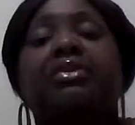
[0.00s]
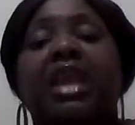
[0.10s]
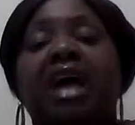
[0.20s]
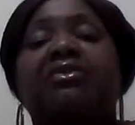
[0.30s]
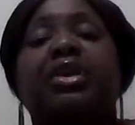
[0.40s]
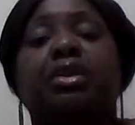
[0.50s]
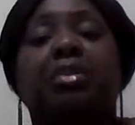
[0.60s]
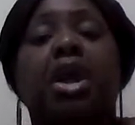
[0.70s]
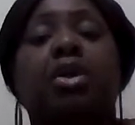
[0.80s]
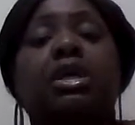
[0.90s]
that African
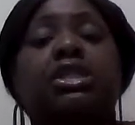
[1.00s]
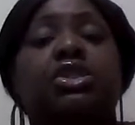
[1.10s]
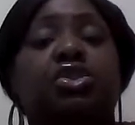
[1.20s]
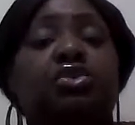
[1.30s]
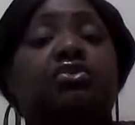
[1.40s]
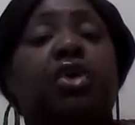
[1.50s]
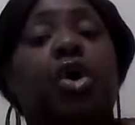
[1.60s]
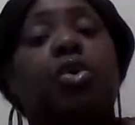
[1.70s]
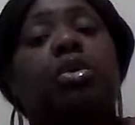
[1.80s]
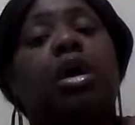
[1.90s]
Americans do
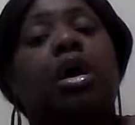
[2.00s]
vote